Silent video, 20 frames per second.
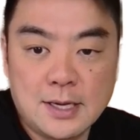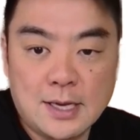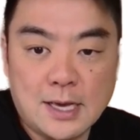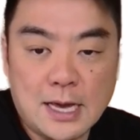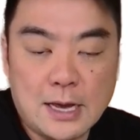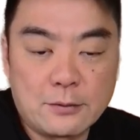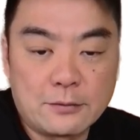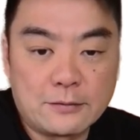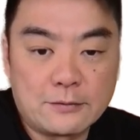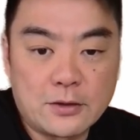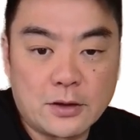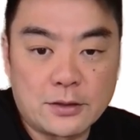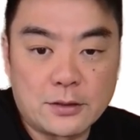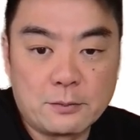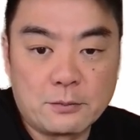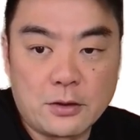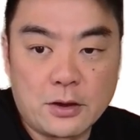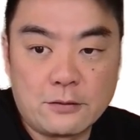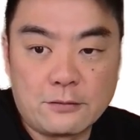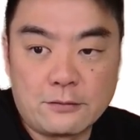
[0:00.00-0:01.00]
and we've got
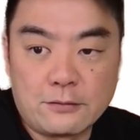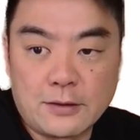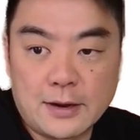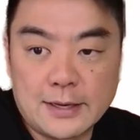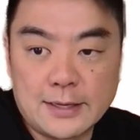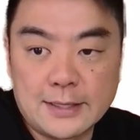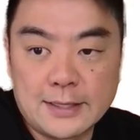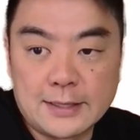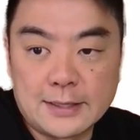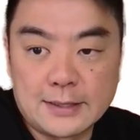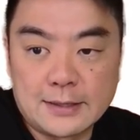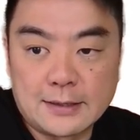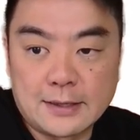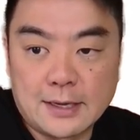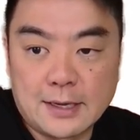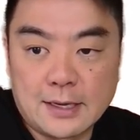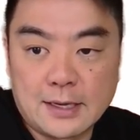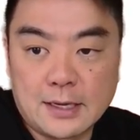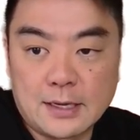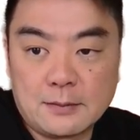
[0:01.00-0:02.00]
them both running
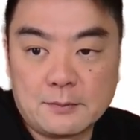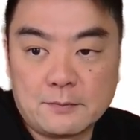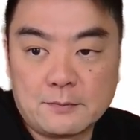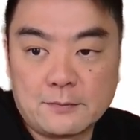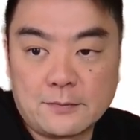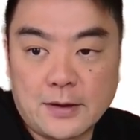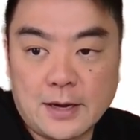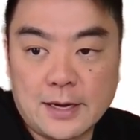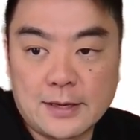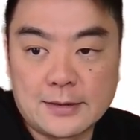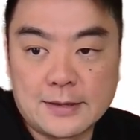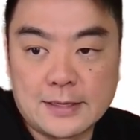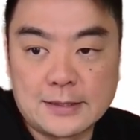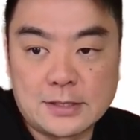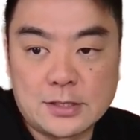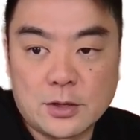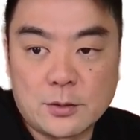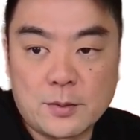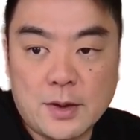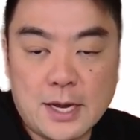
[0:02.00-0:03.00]
via their
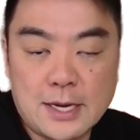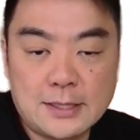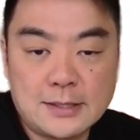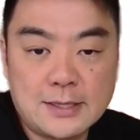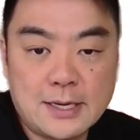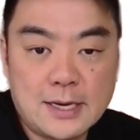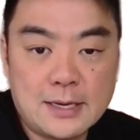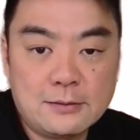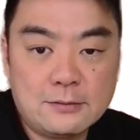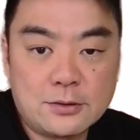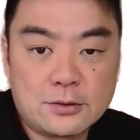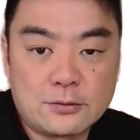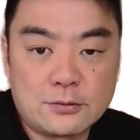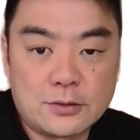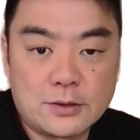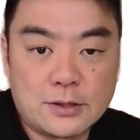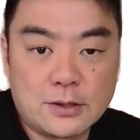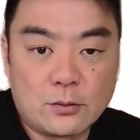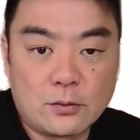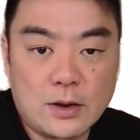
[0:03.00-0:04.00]
domain name
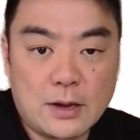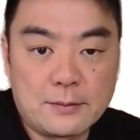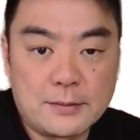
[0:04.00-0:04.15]
through the web